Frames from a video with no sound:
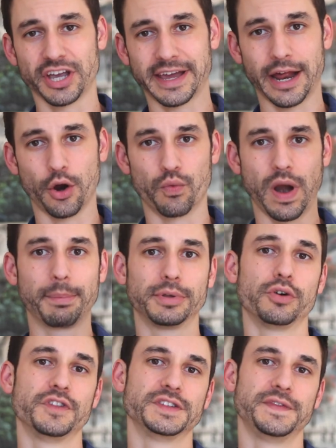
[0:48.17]
check it out right
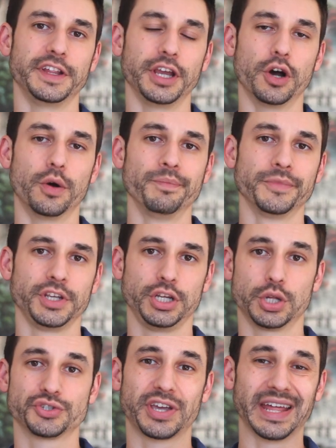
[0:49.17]
below this video.
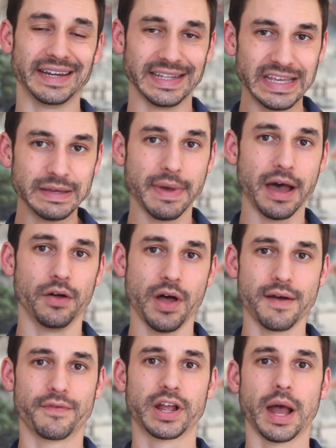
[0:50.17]
You'll also get an email
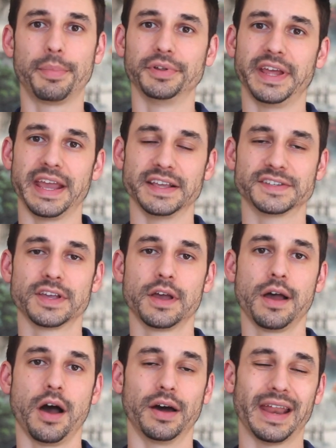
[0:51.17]
every couple days
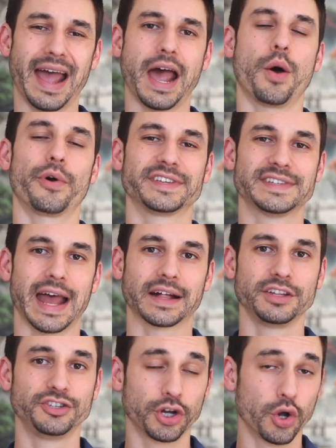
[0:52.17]
on how
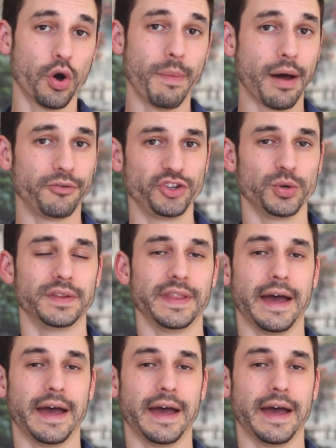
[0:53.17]
exactly to go about doing